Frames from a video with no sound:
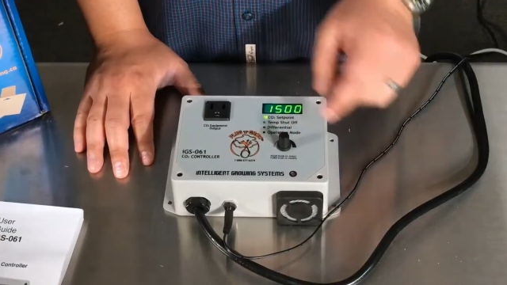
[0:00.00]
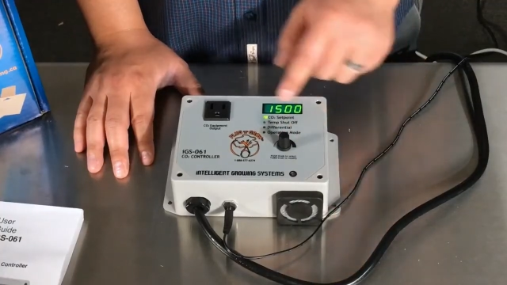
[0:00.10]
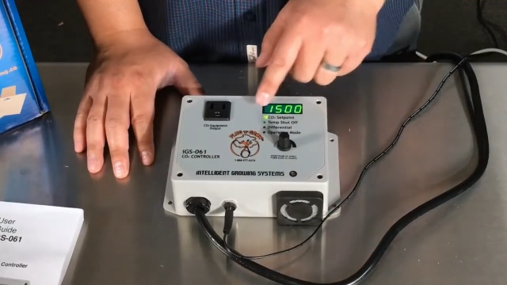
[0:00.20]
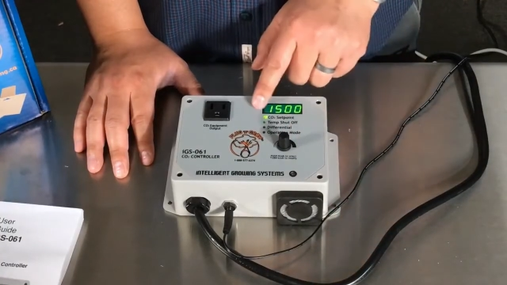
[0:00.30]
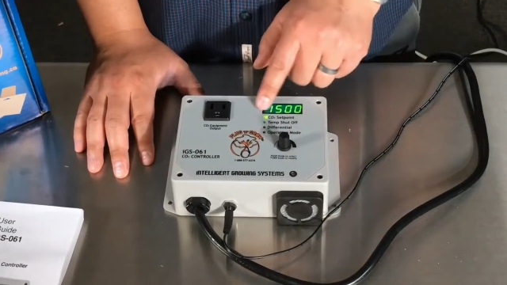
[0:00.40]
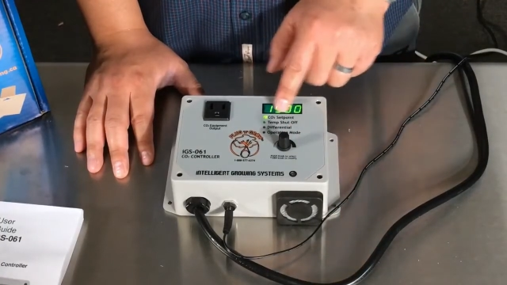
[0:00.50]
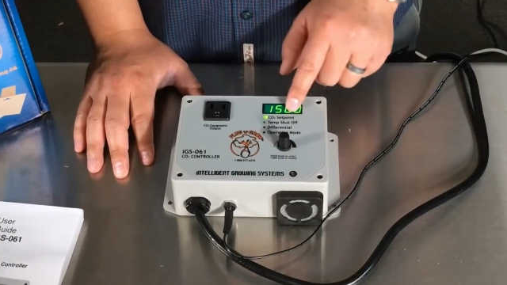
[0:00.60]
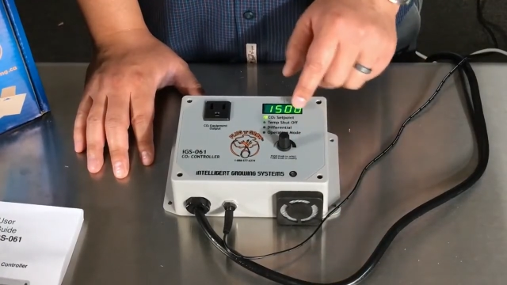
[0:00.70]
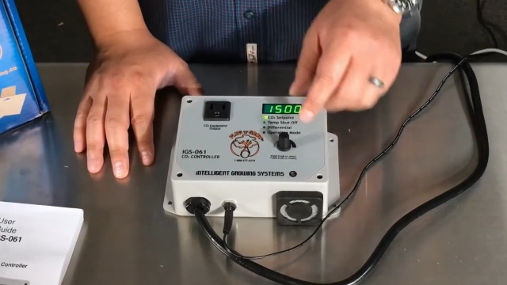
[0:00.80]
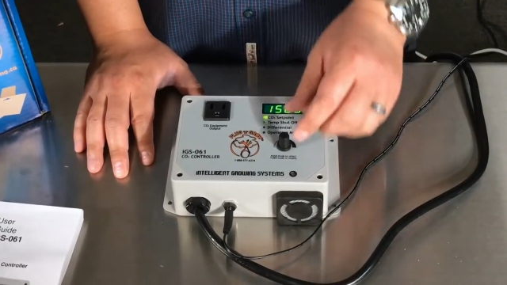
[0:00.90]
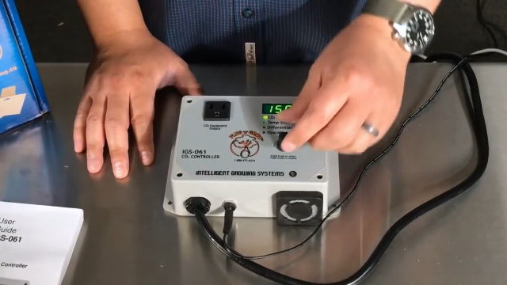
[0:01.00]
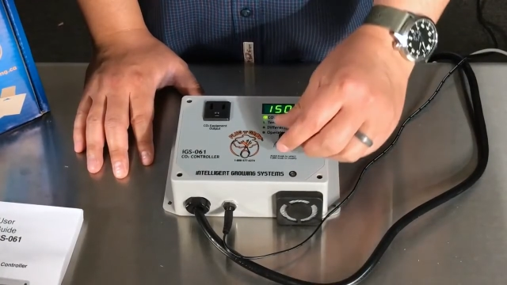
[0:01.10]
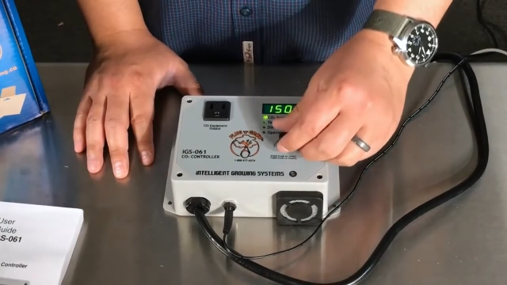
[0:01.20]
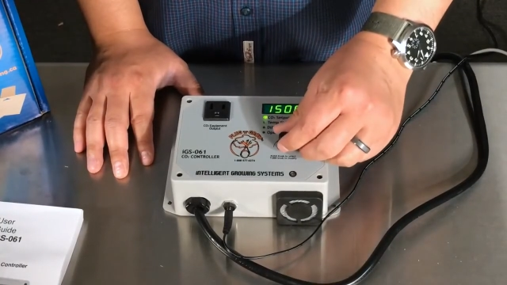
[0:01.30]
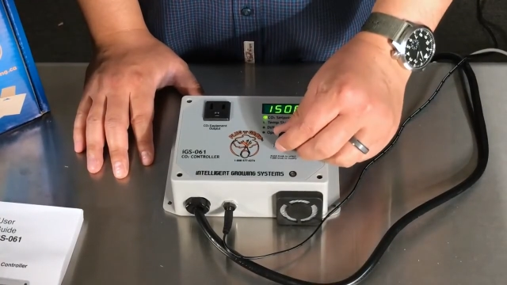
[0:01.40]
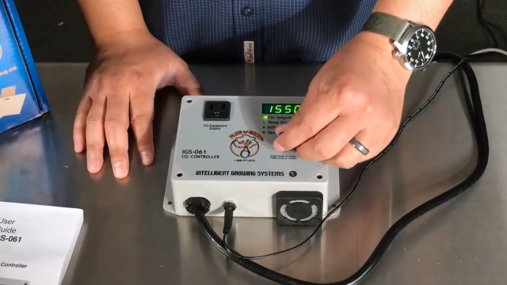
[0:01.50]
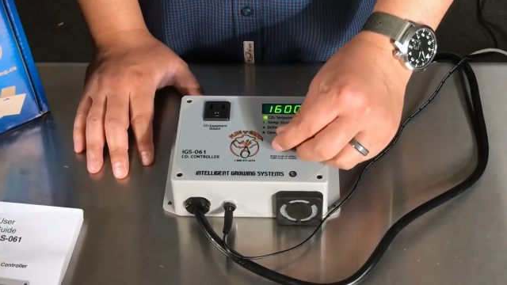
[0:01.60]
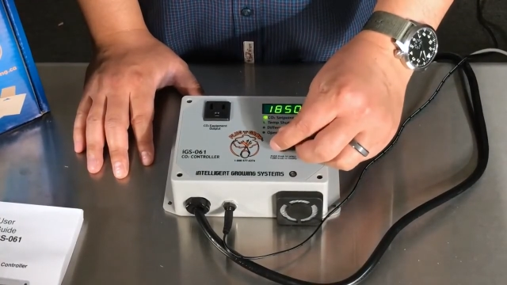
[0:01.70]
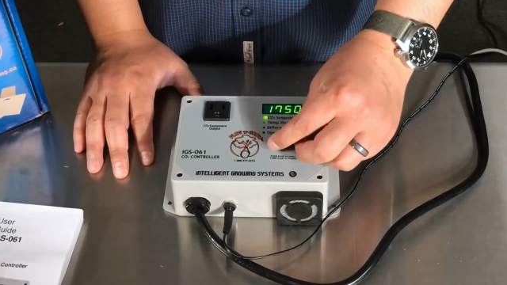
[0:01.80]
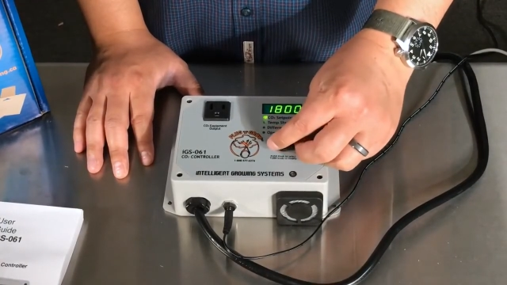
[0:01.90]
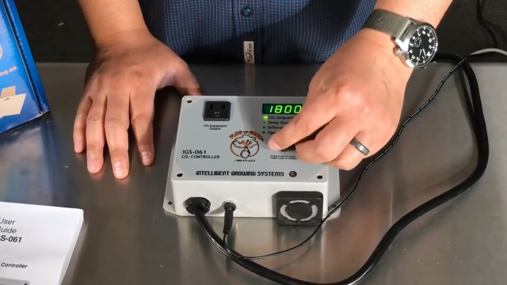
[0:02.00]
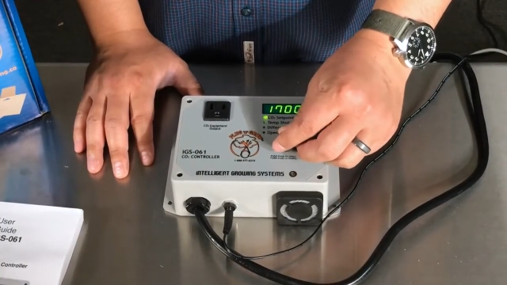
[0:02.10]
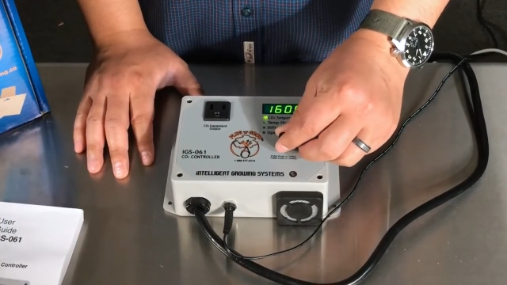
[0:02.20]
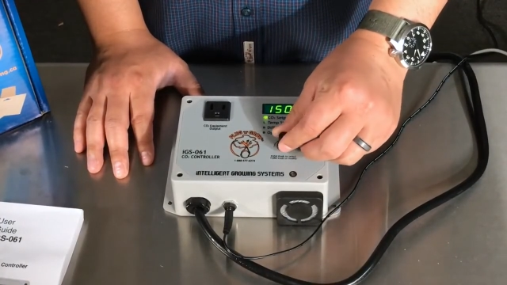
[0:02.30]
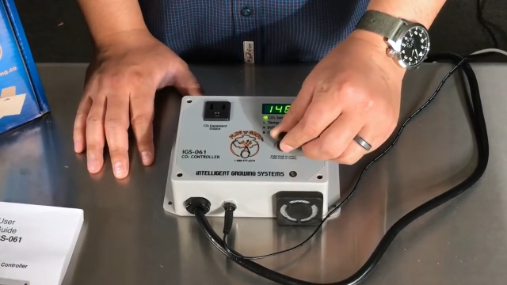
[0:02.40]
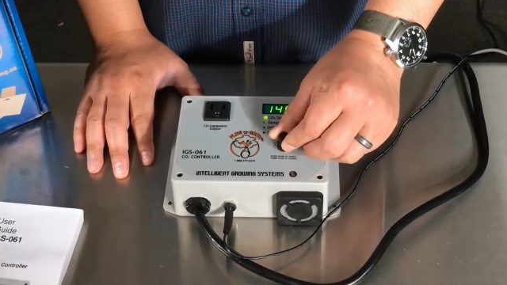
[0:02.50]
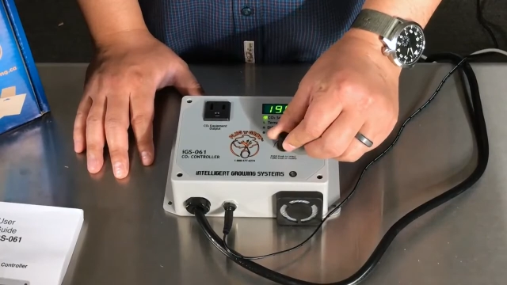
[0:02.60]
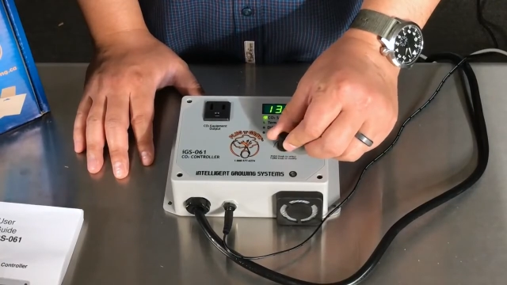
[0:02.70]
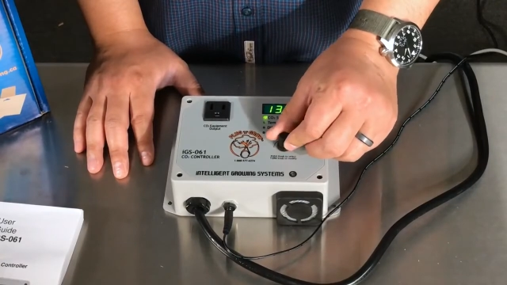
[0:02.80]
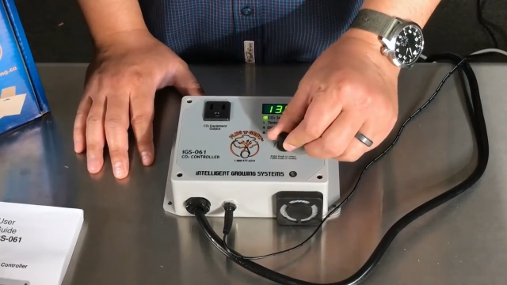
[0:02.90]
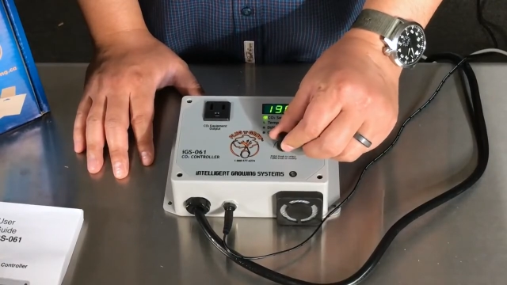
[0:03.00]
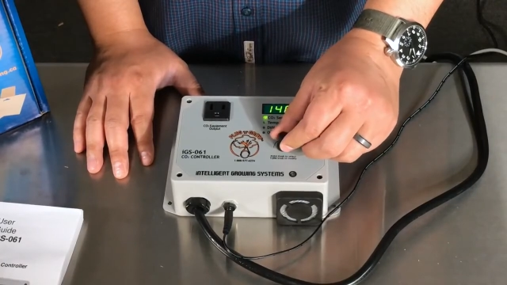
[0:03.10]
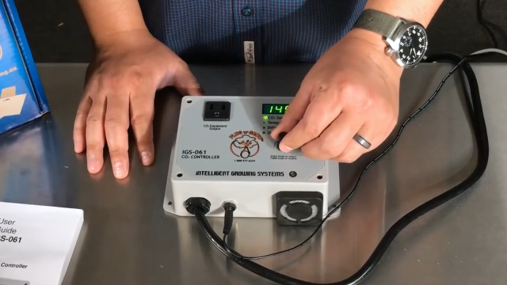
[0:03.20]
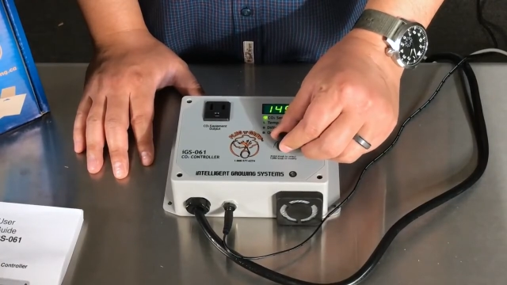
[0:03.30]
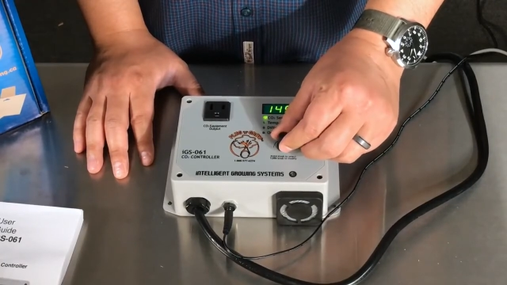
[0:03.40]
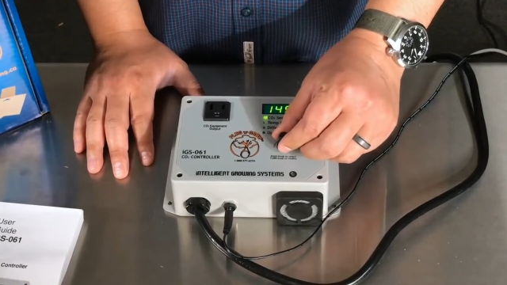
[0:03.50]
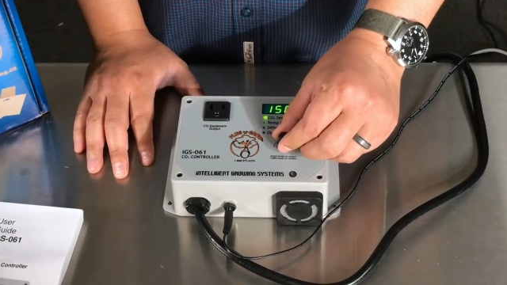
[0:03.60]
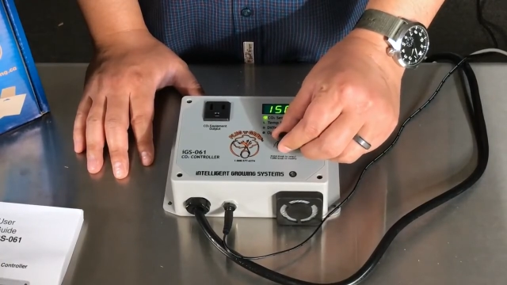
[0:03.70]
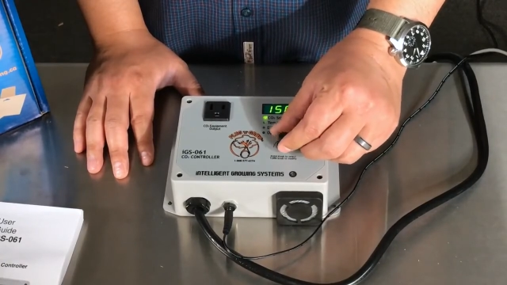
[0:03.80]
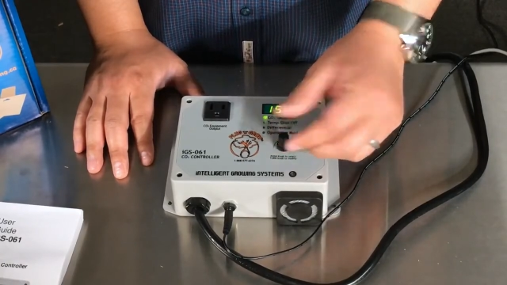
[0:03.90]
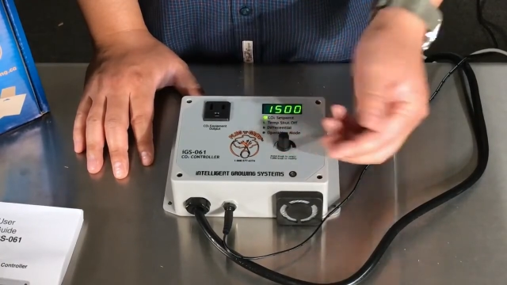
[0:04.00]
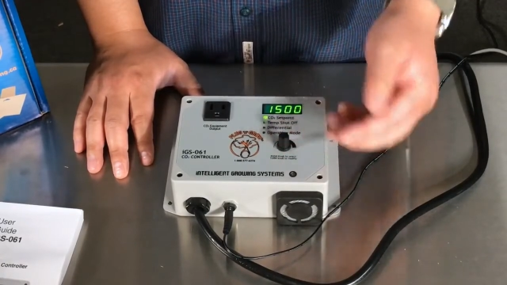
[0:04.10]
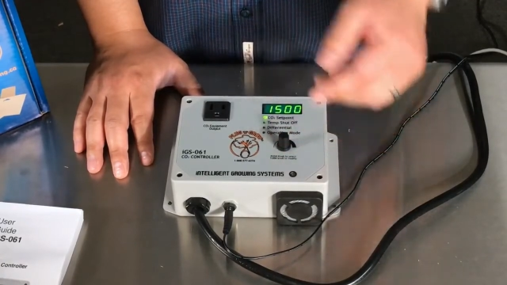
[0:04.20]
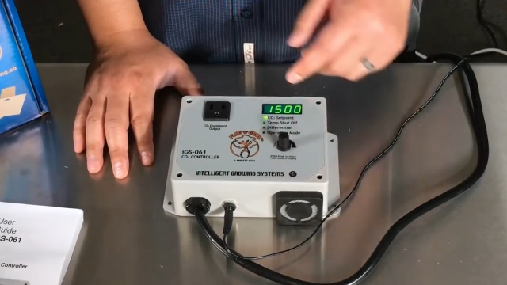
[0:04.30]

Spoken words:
(no speaker visible)